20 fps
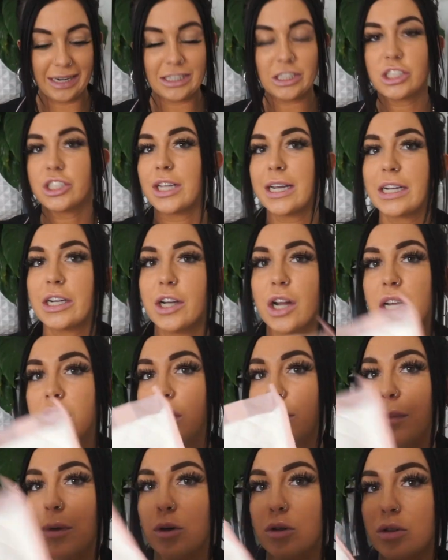It's just like not
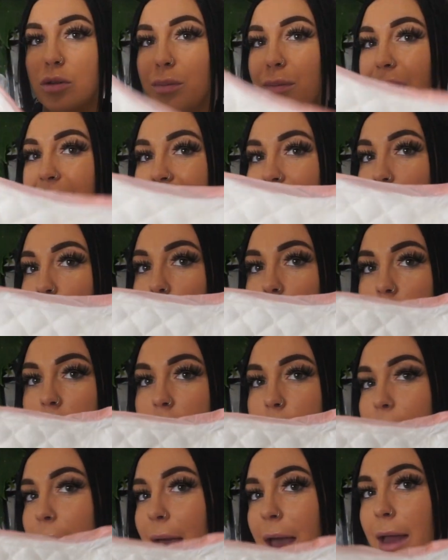the most high
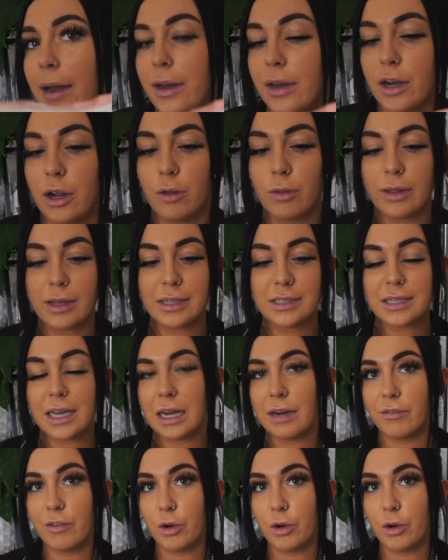quality pad, you know, like it's kind of